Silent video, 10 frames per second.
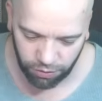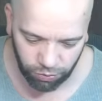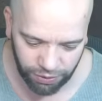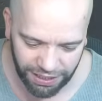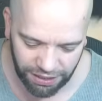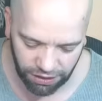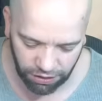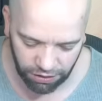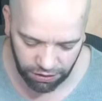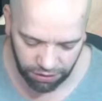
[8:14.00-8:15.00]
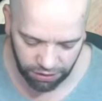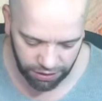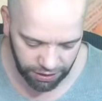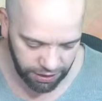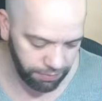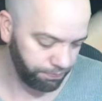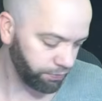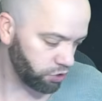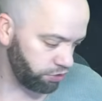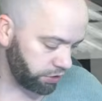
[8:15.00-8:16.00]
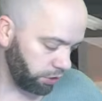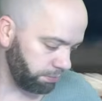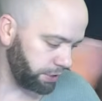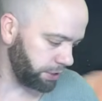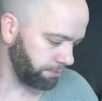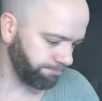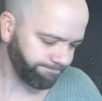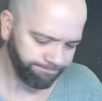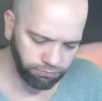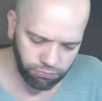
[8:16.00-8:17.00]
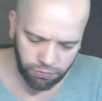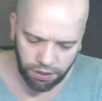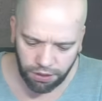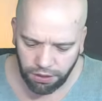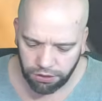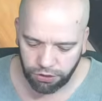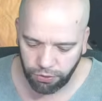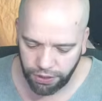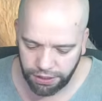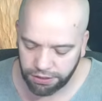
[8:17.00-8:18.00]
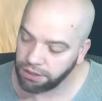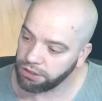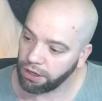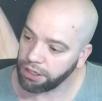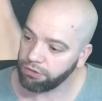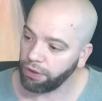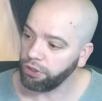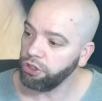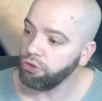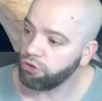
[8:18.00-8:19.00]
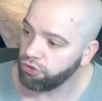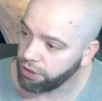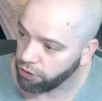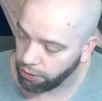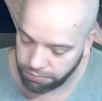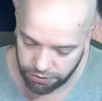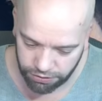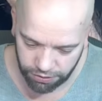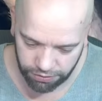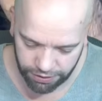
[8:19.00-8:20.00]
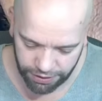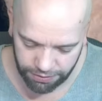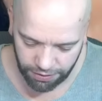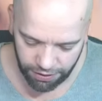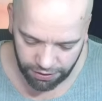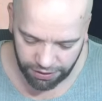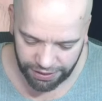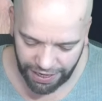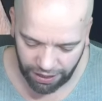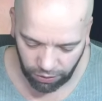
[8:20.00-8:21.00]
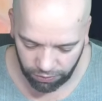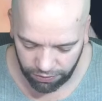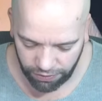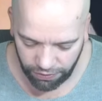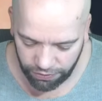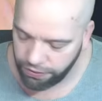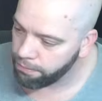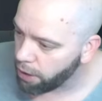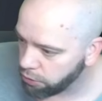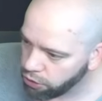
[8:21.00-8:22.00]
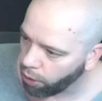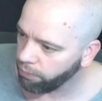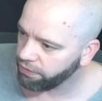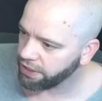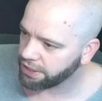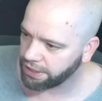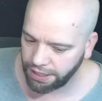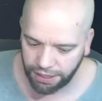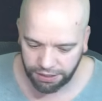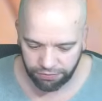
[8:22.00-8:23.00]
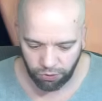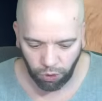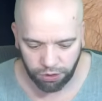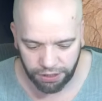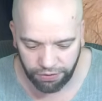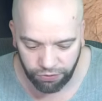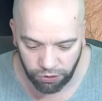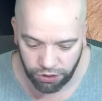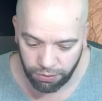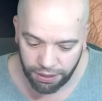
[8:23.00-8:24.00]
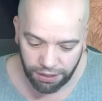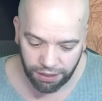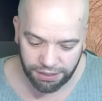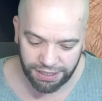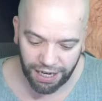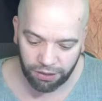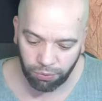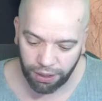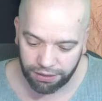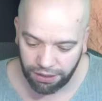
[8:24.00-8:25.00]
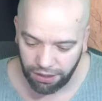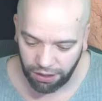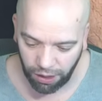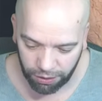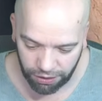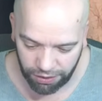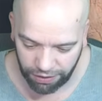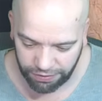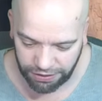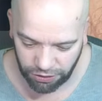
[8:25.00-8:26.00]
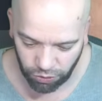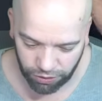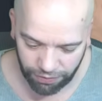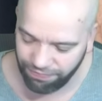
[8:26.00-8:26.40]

We need our crit ops. So these are designed around the new crit ops. Okay. Now, the most obvious thing is, of course, if you're doing a standard one. Oh, I don't have these in order